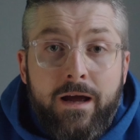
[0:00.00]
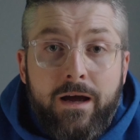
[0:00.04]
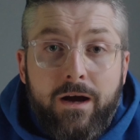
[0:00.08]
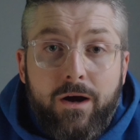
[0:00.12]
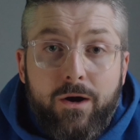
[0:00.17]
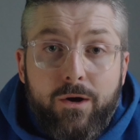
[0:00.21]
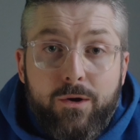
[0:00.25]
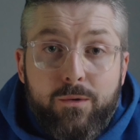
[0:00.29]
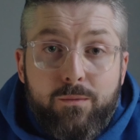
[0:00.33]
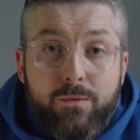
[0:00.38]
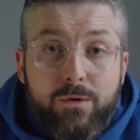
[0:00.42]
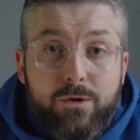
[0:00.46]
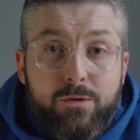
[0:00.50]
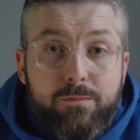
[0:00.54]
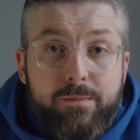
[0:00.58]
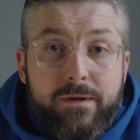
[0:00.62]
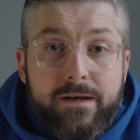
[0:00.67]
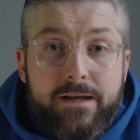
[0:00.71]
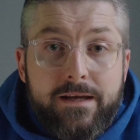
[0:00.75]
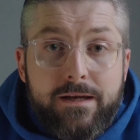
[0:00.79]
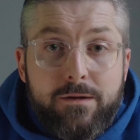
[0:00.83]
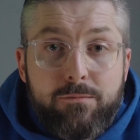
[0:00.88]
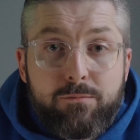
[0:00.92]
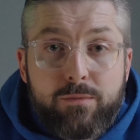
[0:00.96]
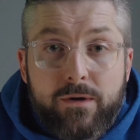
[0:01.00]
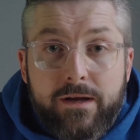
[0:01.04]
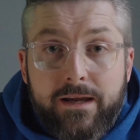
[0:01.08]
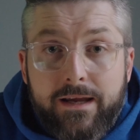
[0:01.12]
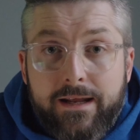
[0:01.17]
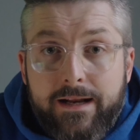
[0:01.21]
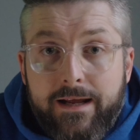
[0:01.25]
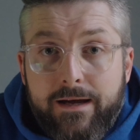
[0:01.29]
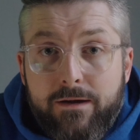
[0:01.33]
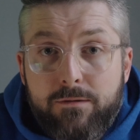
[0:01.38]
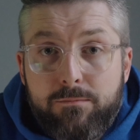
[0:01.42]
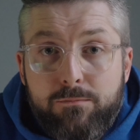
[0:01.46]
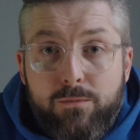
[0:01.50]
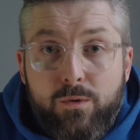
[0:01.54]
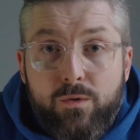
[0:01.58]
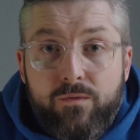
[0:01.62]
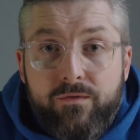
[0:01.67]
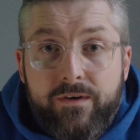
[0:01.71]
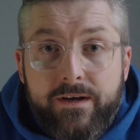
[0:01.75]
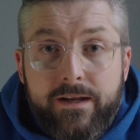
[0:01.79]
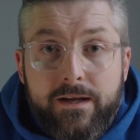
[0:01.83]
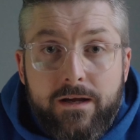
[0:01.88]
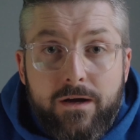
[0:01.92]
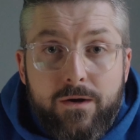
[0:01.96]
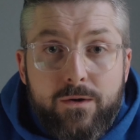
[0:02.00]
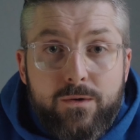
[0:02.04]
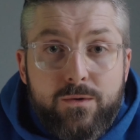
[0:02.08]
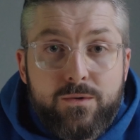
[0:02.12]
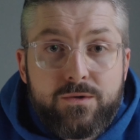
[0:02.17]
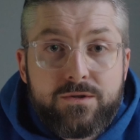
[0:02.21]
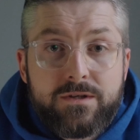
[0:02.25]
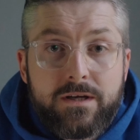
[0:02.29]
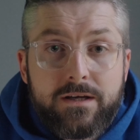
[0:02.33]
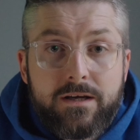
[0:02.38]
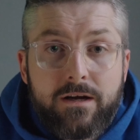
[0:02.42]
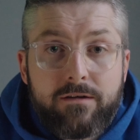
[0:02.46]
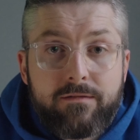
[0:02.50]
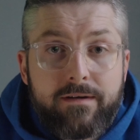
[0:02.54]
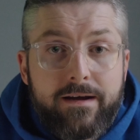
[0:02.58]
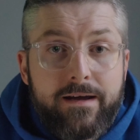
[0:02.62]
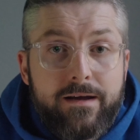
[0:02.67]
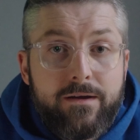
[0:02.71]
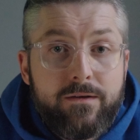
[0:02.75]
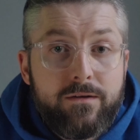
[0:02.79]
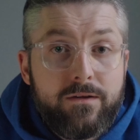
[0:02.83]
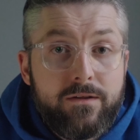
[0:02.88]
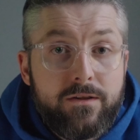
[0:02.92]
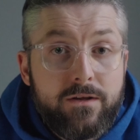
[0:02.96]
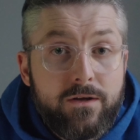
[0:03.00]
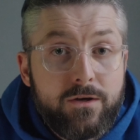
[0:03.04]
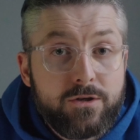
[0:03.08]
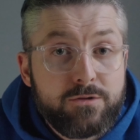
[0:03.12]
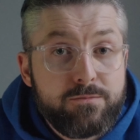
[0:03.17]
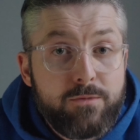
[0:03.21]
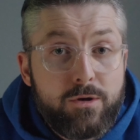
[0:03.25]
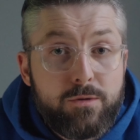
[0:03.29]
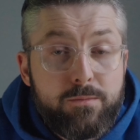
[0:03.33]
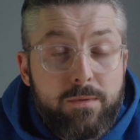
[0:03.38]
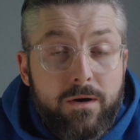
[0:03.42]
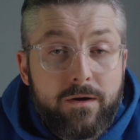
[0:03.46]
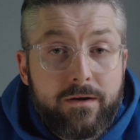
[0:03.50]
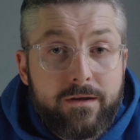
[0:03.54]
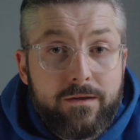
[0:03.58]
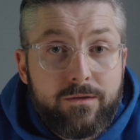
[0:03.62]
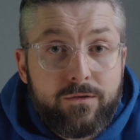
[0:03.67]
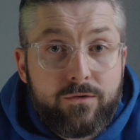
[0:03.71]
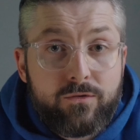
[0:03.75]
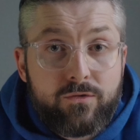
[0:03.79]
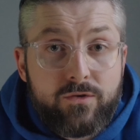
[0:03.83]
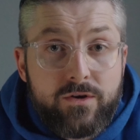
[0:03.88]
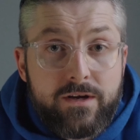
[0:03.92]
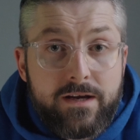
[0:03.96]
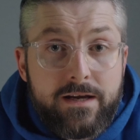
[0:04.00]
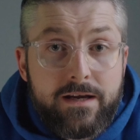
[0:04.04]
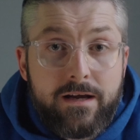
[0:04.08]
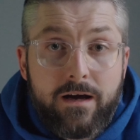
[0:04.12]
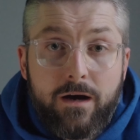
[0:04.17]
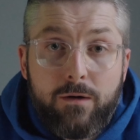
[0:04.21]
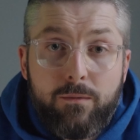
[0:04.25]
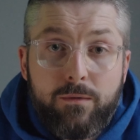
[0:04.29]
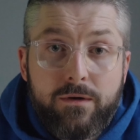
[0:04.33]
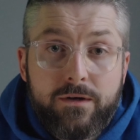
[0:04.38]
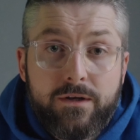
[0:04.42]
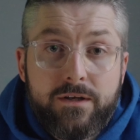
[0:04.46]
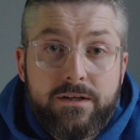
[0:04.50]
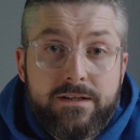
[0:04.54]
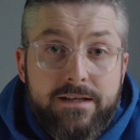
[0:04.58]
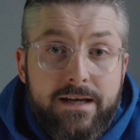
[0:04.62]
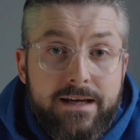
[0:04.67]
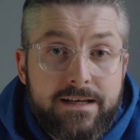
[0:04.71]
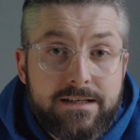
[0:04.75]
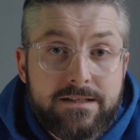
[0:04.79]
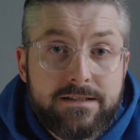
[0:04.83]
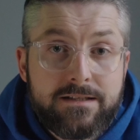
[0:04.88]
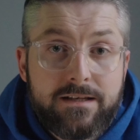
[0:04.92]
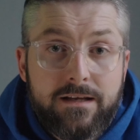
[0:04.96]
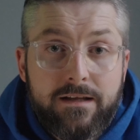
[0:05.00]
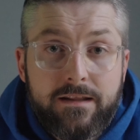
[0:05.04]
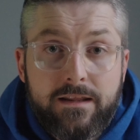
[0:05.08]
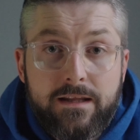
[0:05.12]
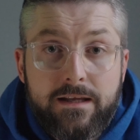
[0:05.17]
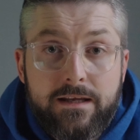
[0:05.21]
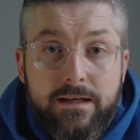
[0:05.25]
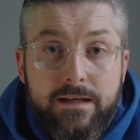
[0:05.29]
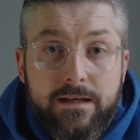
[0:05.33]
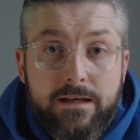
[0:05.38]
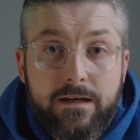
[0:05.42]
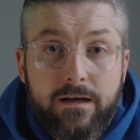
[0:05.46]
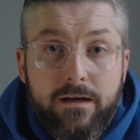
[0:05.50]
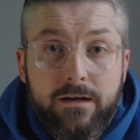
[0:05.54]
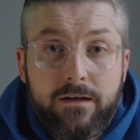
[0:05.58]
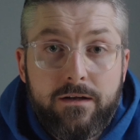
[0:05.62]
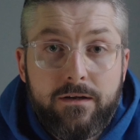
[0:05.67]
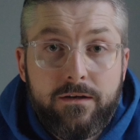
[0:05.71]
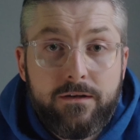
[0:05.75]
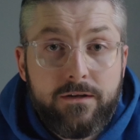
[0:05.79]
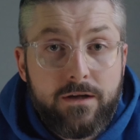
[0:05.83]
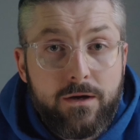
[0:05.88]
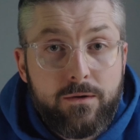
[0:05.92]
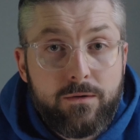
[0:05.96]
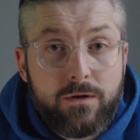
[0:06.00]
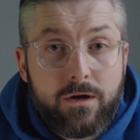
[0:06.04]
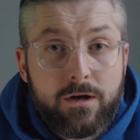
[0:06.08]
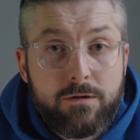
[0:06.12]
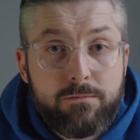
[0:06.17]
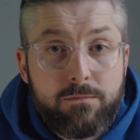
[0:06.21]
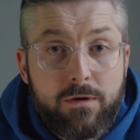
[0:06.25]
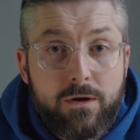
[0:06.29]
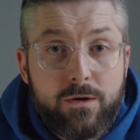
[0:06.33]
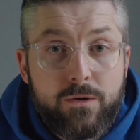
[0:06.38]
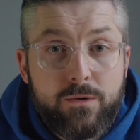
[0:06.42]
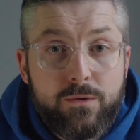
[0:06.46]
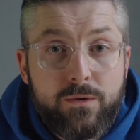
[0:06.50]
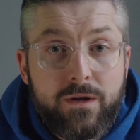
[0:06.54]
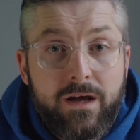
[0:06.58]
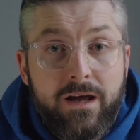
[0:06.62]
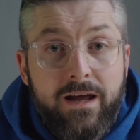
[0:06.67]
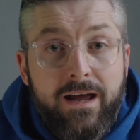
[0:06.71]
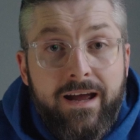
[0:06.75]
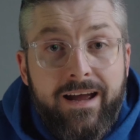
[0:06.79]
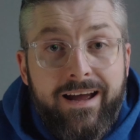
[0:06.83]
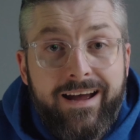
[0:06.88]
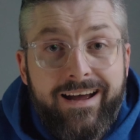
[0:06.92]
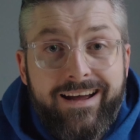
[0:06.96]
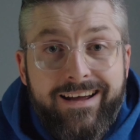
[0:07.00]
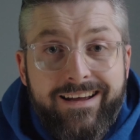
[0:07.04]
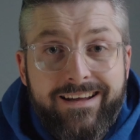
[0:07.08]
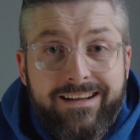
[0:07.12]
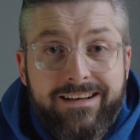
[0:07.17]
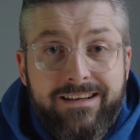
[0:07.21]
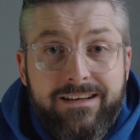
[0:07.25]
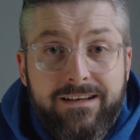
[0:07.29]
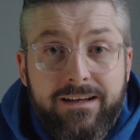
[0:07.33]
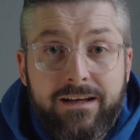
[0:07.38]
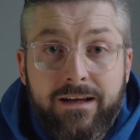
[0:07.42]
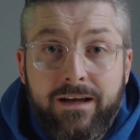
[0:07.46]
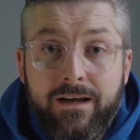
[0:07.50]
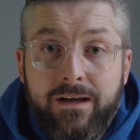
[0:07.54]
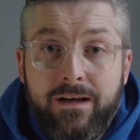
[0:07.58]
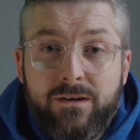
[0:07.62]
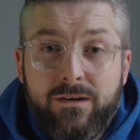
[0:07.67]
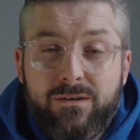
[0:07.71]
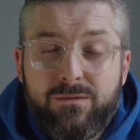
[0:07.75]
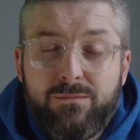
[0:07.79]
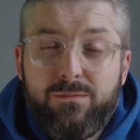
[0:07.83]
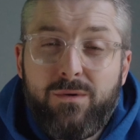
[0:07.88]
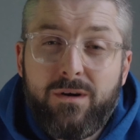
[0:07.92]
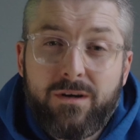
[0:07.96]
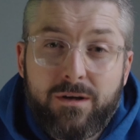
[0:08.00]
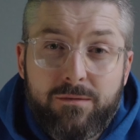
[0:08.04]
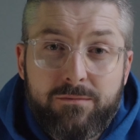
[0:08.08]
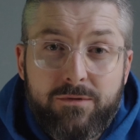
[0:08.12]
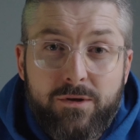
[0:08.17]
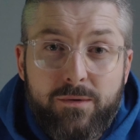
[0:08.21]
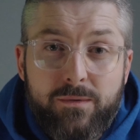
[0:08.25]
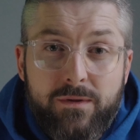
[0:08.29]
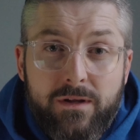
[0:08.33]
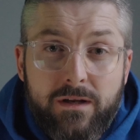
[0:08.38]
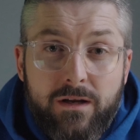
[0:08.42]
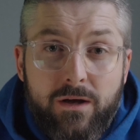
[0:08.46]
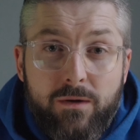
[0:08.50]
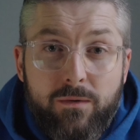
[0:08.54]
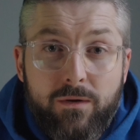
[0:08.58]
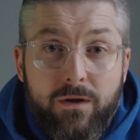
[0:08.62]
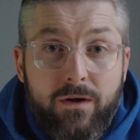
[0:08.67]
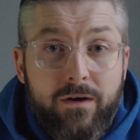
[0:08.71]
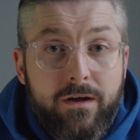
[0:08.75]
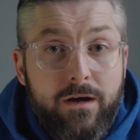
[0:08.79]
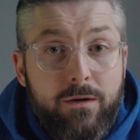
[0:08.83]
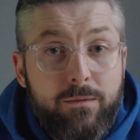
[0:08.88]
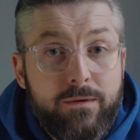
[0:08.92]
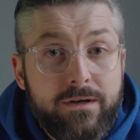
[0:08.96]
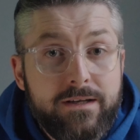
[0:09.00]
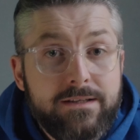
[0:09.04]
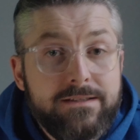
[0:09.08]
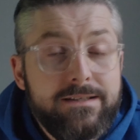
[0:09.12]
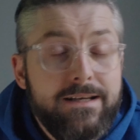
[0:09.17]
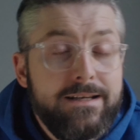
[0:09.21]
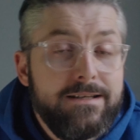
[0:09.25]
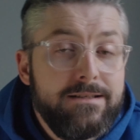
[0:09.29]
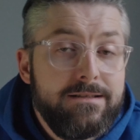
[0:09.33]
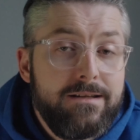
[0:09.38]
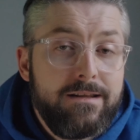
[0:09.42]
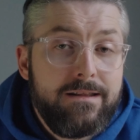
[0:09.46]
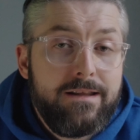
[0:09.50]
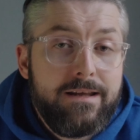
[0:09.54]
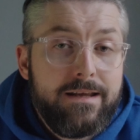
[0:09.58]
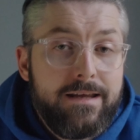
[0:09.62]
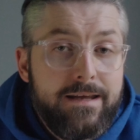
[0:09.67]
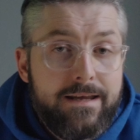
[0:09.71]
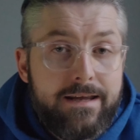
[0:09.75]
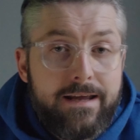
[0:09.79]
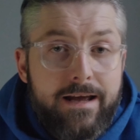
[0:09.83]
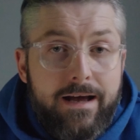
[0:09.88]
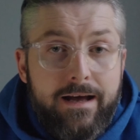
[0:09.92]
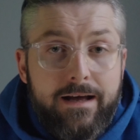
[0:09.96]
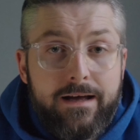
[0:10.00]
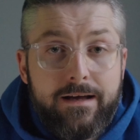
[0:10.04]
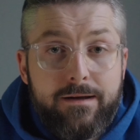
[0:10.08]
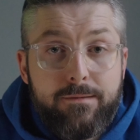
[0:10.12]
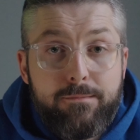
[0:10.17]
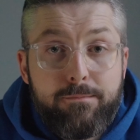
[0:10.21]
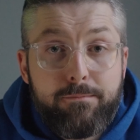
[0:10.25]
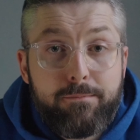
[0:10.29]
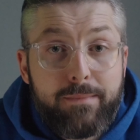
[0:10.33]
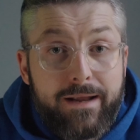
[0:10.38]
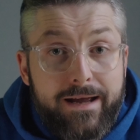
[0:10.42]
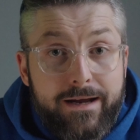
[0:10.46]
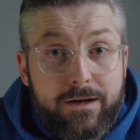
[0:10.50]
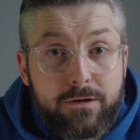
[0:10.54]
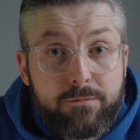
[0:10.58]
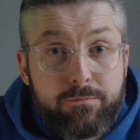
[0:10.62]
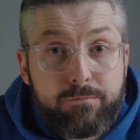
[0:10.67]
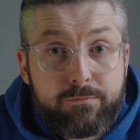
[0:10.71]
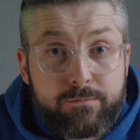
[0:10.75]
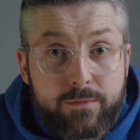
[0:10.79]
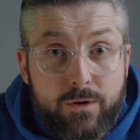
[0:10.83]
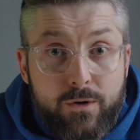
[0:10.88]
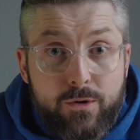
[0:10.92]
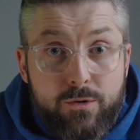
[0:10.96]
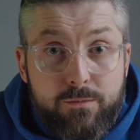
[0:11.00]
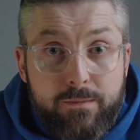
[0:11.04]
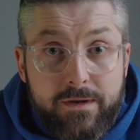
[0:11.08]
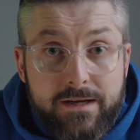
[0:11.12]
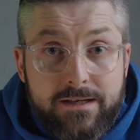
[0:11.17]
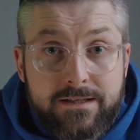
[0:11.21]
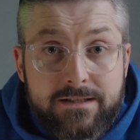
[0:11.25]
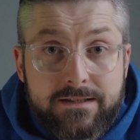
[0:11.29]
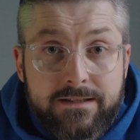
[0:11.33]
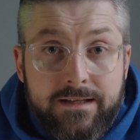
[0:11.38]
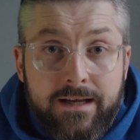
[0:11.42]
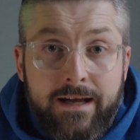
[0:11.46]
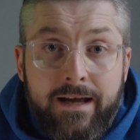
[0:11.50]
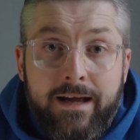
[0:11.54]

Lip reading: I will be bringing out more videos around the Osmo Pocket 3. I want to test the low light mode, and while I'm doing the low light, I want to test the Black Pro Mist.